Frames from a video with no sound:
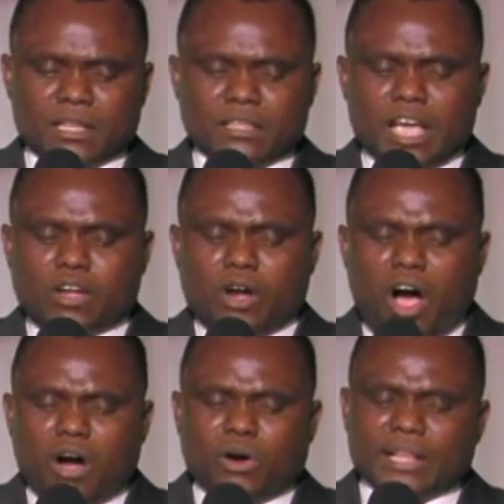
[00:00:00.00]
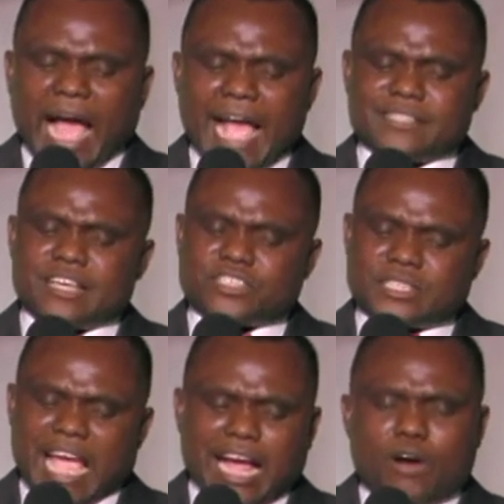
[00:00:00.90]
The Congo lies the
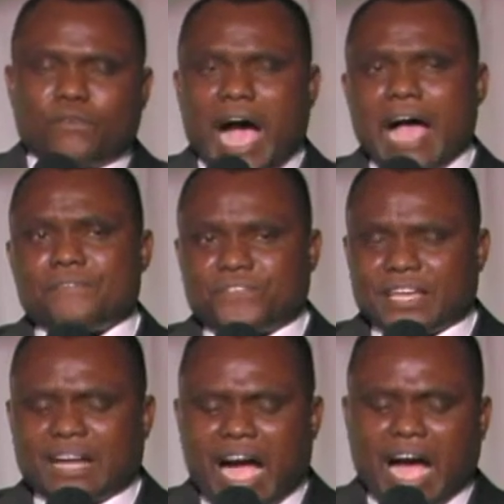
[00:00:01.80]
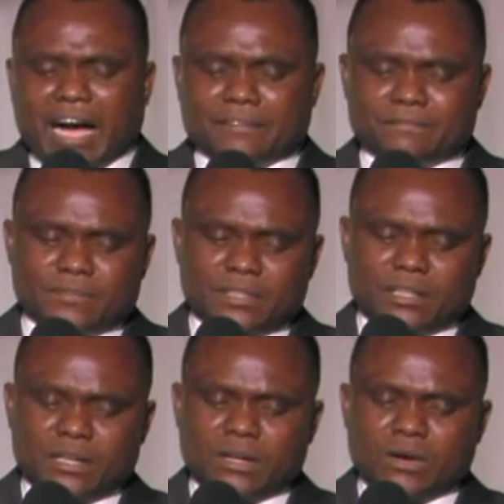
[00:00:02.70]
center of Africa.
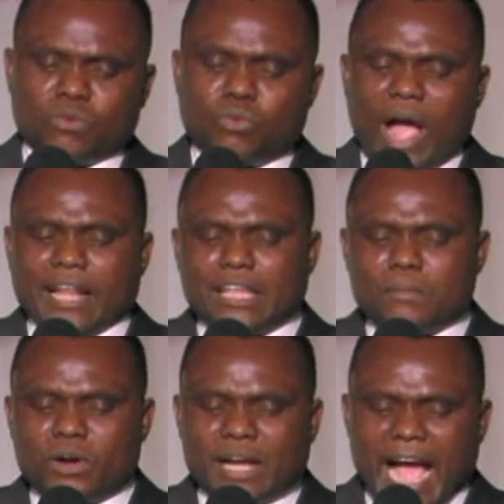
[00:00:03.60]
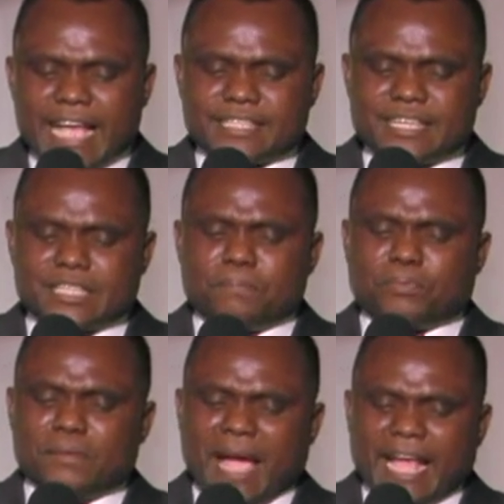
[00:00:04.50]
When democracy is
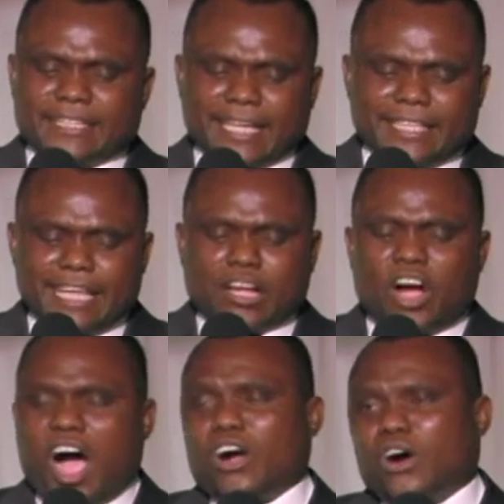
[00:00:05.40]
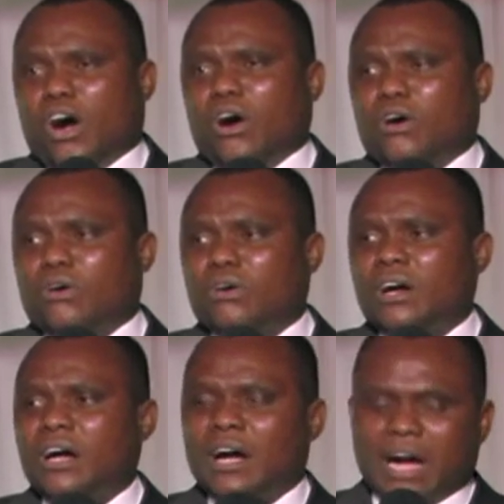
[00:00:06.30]
implemented in the Congo,
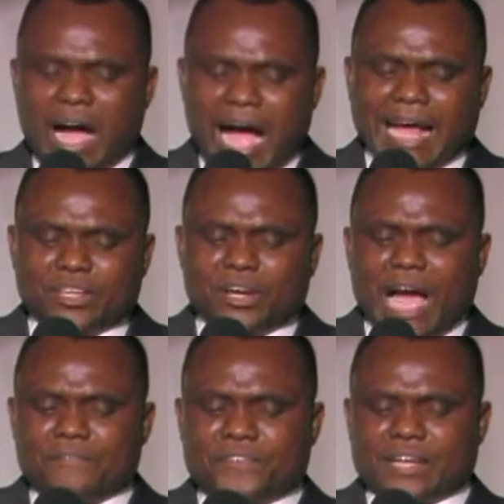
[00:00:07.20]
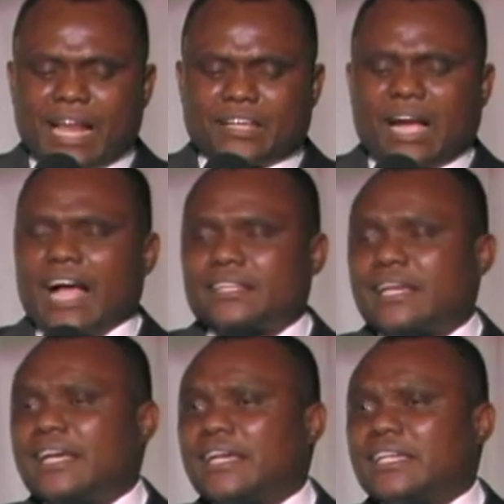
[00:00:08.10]
other African
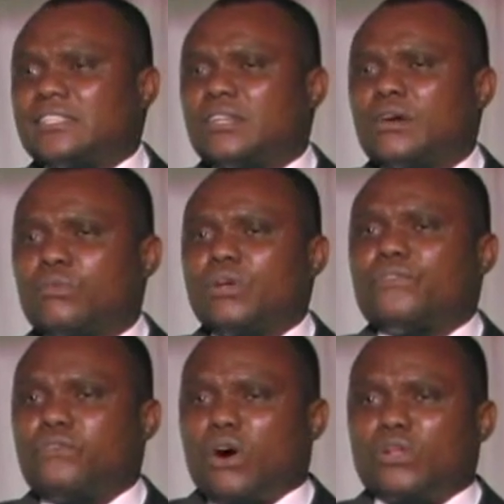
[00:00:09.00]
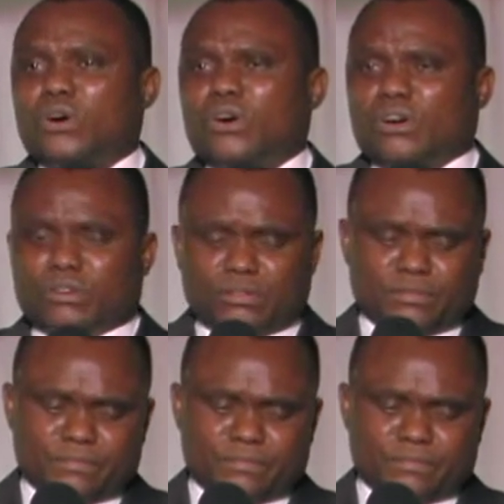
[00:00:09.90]
countries will follow.